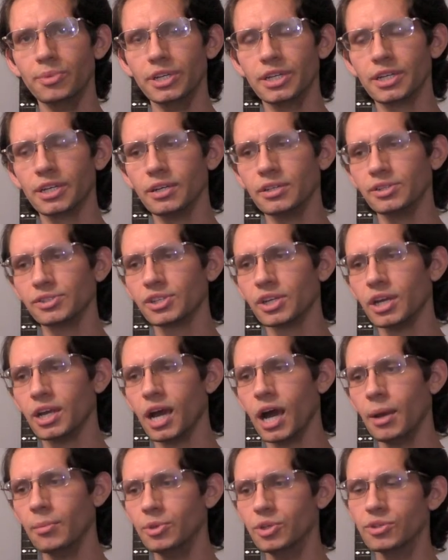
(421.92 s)
because
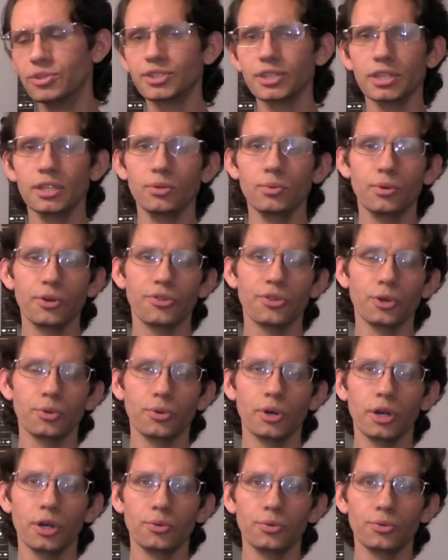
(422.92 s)
I'm using it with
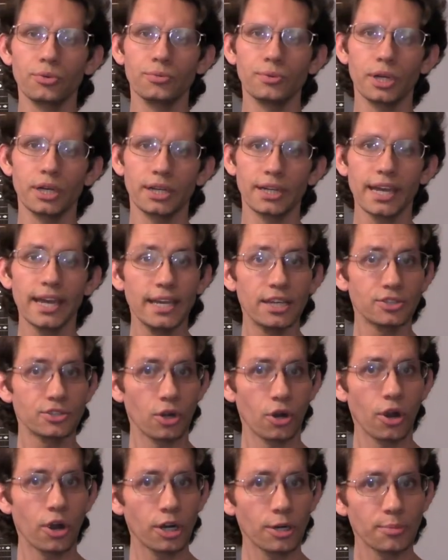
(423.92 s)
a
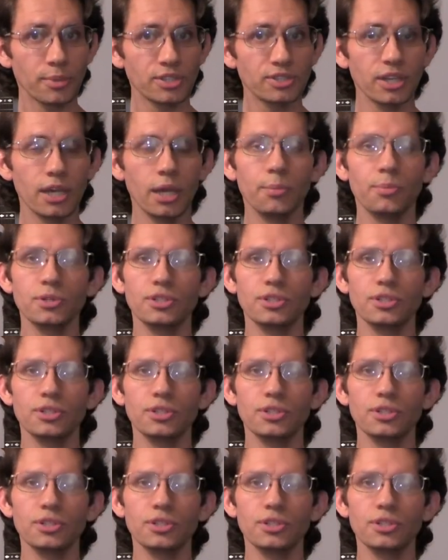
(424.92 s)
KSR Artemis amp,